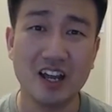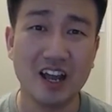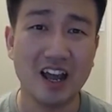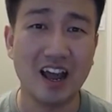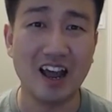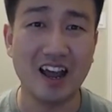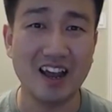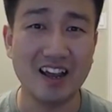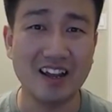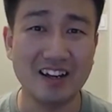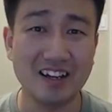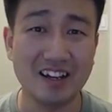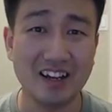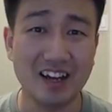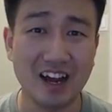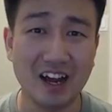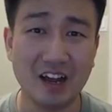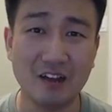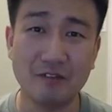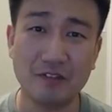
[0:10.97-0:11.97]
and
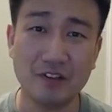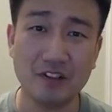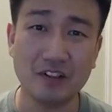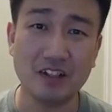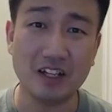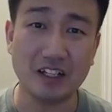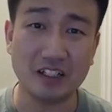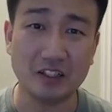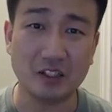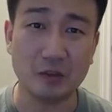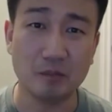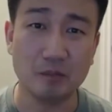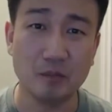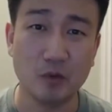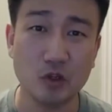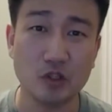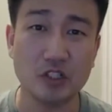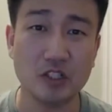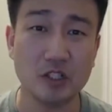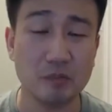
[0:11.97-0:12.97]
I feel like the
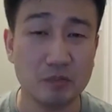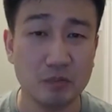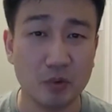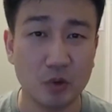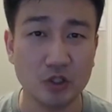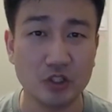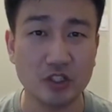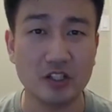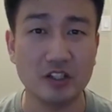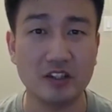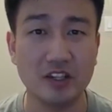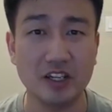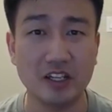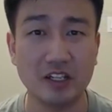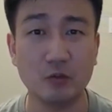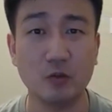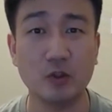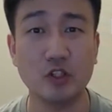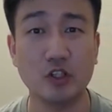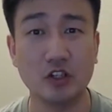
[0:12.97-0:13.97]
most important
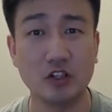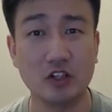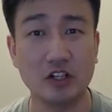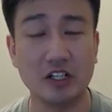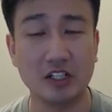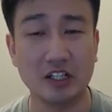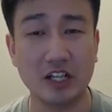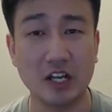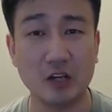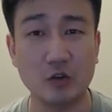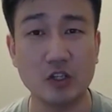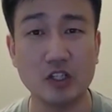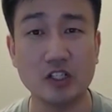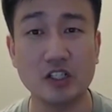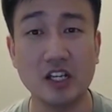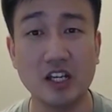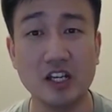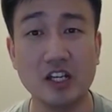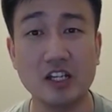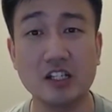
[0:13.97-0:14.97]
thing when you're learning a language
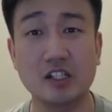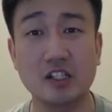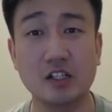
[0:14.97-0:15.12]
is